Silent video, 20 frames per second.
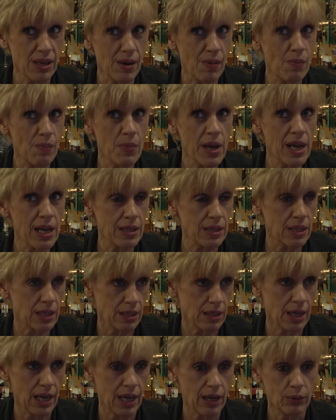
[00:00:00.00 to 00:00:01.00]
an
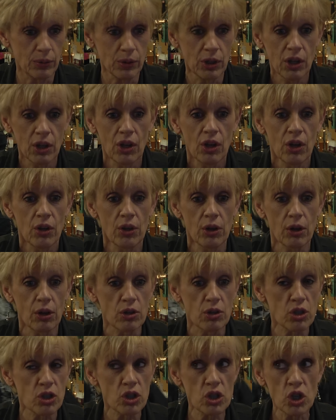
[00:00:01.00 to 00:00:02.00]
amazing town. There
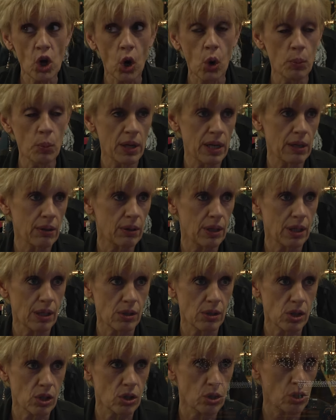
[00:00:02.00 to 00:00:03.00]
are so many
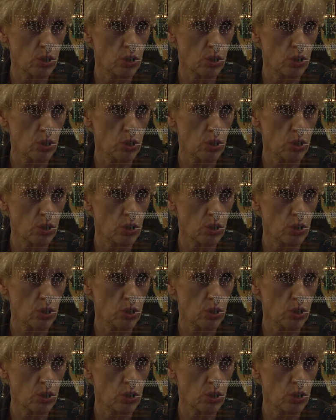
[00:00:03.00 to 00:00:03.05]
things to